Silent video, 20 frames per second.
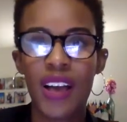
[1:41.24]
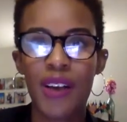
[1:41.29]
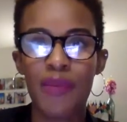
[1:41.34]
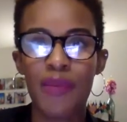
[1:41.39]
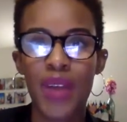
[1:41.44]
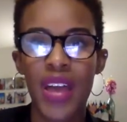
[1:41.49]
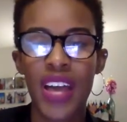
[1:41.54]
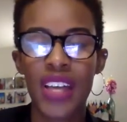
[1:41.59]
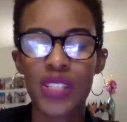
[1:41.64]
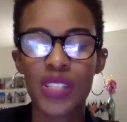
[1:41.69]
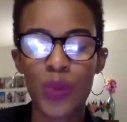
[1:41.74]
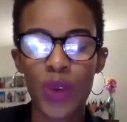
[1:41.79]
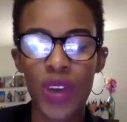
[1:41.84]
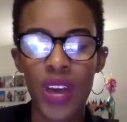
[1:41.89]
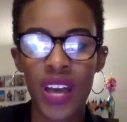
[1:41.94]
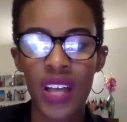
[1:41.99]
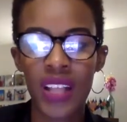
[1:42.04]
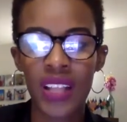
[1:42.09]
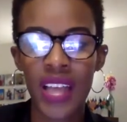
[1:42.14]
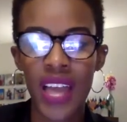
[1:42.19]
as
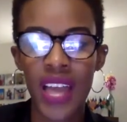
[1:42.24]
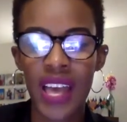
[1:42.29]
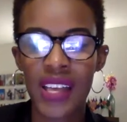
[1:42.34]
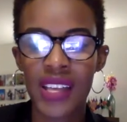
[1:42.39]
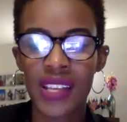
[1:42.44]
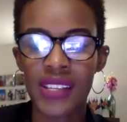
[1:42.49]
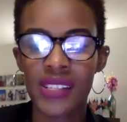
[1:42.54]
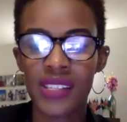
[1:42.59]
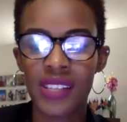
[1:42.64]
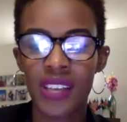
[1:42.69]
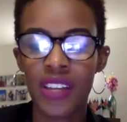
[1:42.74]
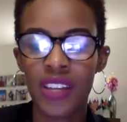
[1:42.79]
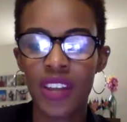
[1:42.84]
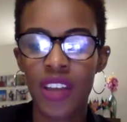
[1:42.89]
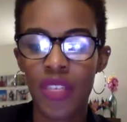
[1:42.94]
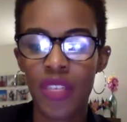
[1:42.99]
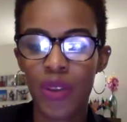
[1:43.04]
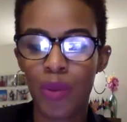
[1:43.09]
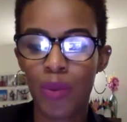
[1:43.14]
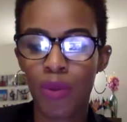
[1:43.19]
well as
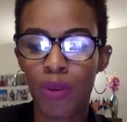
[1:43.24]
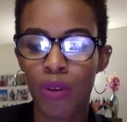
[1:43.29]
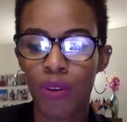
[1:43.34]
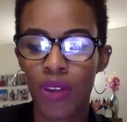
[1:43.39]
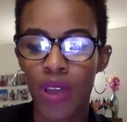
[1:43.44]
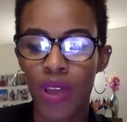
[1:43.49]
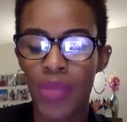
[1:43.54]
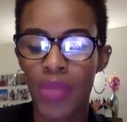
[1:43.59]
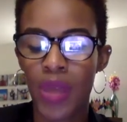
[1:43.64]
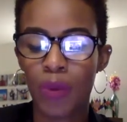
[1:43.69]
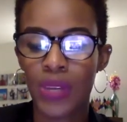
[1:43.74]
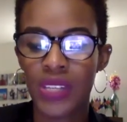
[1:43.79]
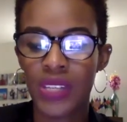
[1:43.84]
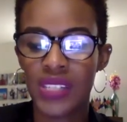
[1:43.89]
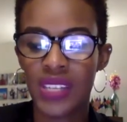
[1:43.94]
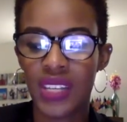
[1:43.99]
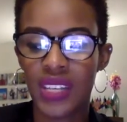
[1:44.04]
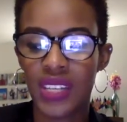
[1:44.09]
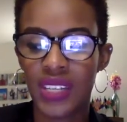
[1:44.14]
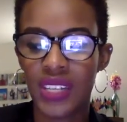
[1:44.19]
another program that we
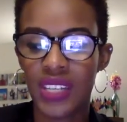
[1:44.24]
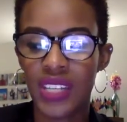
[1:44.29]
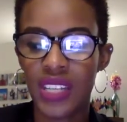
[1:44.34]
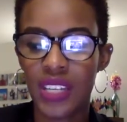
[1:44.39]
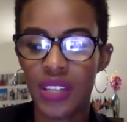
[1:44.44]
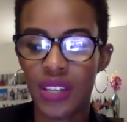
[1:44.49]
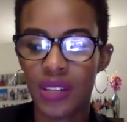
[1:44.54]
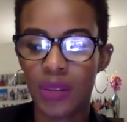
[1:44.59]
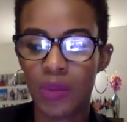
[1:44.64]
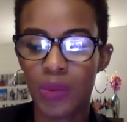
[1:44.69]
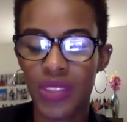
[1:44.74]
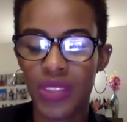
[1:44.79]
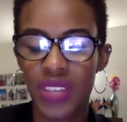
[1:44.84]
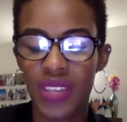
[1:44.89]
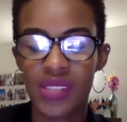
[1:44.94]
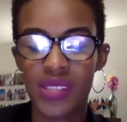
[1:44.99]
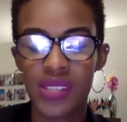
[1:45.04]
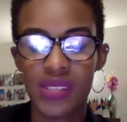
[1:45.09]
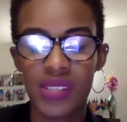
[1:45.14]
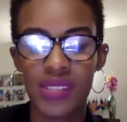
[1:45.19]
did here when the
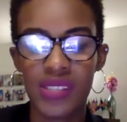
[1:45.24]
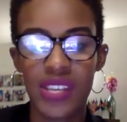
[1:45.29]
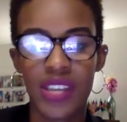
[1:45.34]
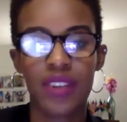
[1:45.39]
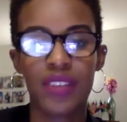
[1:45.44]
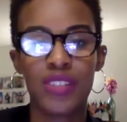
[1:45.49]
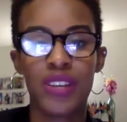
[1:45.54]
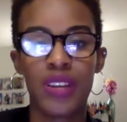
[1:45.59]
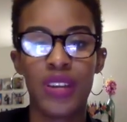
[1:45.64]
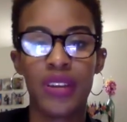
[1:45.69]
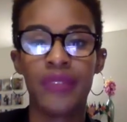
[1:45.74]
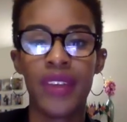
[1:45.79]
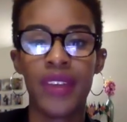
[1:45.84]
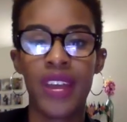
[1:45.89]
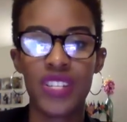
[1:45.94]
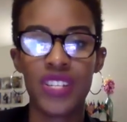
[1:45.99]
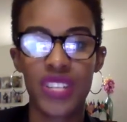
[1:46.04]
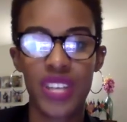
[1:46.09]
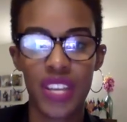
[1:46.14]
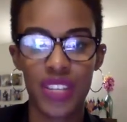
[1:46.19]
Assistant Secretary for
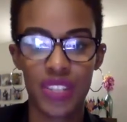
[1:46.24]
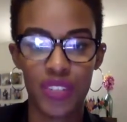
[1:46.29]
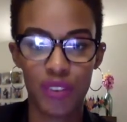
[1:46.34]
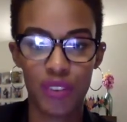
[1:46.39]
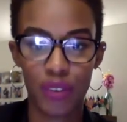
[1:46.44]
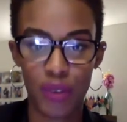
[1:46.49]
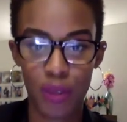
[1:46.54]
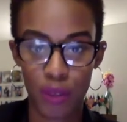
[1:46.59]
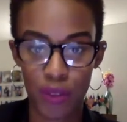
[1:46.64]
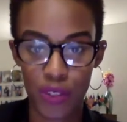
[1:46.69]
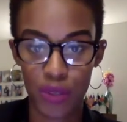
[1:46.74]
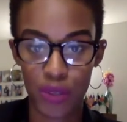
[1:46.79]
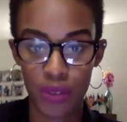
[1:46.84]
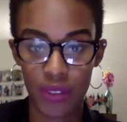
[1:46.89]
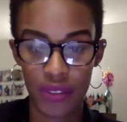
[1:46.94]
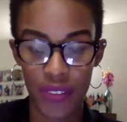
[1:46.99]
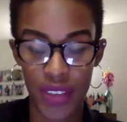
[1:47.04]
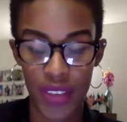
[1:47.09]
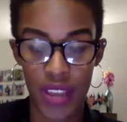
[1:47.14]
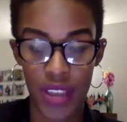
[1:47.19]
Education and Cultural
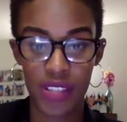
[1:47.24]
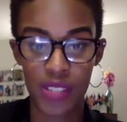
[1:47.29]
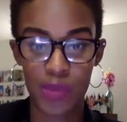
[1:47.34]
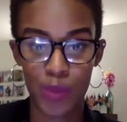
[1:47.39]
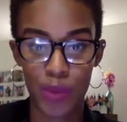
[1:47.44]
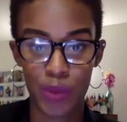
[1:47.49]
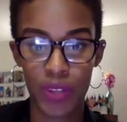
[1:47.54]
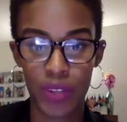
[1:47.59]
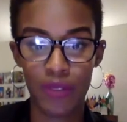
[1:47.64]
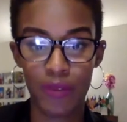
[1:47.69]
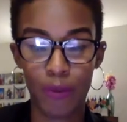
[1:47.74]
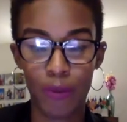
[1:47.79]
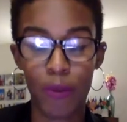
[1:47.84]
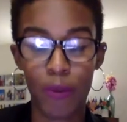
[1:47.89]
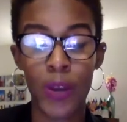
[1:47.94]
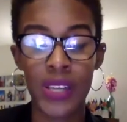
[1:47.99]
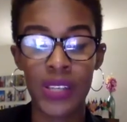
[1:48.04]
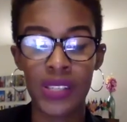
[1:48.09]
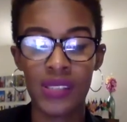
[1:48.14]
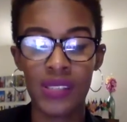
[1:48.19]
Affairs, Marie
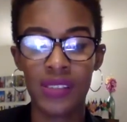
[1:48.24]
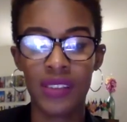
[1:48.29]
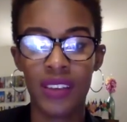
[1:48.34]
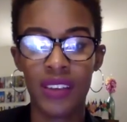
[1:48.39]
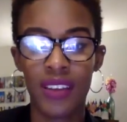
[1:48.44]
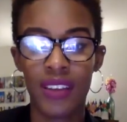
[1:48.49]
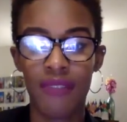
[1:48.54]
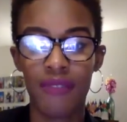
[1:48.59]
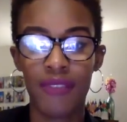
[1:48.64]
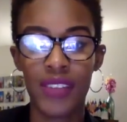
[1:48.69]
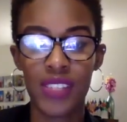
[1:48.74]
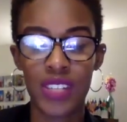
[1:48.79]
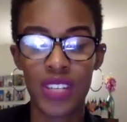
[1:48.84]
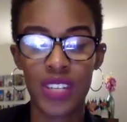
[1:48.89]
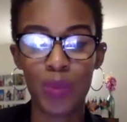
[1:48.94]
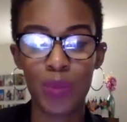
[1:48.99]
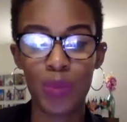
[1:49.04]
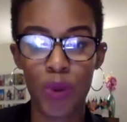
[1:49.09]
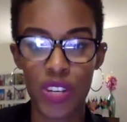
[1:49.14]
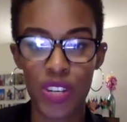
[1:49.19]
Royce,
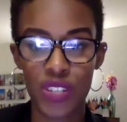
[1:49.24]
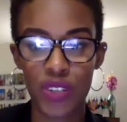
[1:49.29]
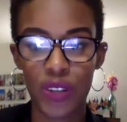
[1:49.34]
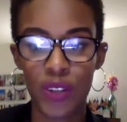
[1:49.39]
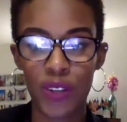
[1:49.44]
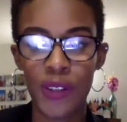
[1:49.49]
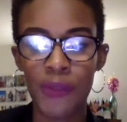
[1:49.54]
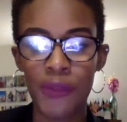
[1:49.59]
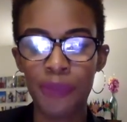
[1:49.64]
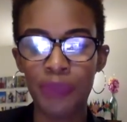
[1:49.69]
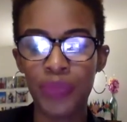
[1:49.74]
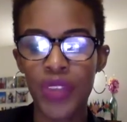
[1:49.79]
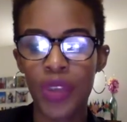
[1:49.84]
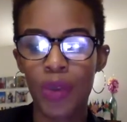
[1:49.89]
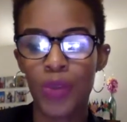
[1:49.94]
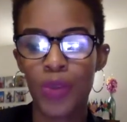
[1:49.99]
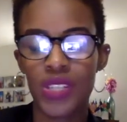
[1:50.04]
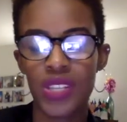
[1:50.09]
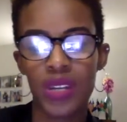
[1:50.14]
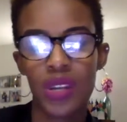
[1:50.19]
visited Portugal.
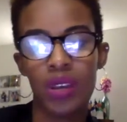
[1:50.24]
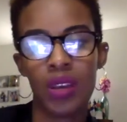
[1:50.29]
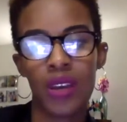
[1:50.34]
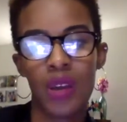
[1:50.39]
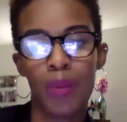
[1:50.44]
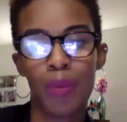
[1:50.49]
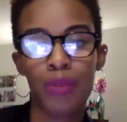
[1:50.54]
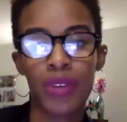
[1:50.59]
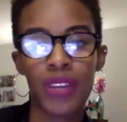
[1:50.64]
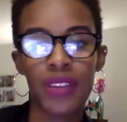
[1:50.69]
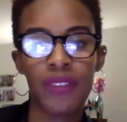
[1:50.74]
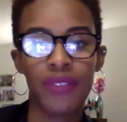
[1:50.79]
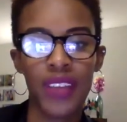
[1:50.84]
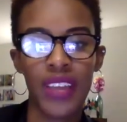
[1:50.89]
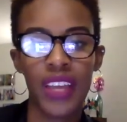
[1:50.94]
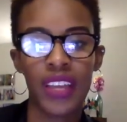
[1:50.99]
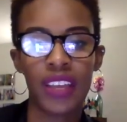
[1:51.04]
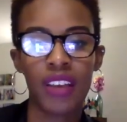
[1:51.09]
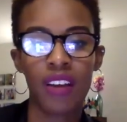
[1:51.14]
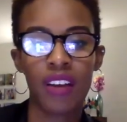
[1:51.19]
We did a
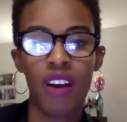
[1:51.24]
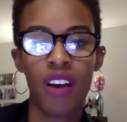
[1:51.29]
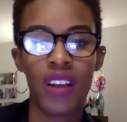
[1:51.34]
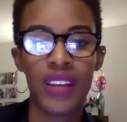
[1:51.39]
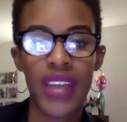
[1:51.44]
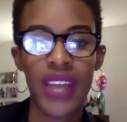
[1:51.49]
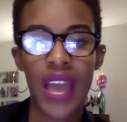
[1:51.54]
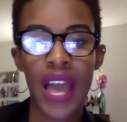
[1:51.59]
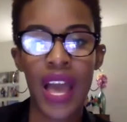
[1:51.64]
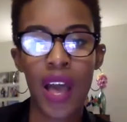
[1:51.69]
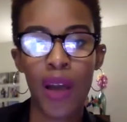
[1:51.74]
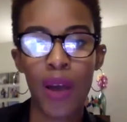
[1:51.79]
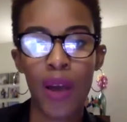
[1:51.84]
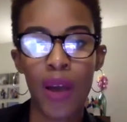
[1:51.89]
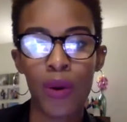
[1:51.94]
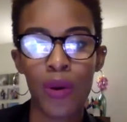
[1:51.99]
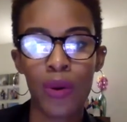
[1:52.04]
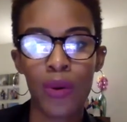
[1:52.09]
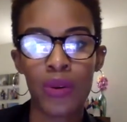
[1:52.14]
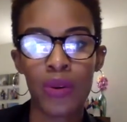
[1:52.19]
briefing on
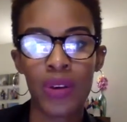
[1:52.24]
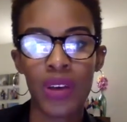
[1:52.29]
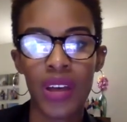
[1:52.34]
how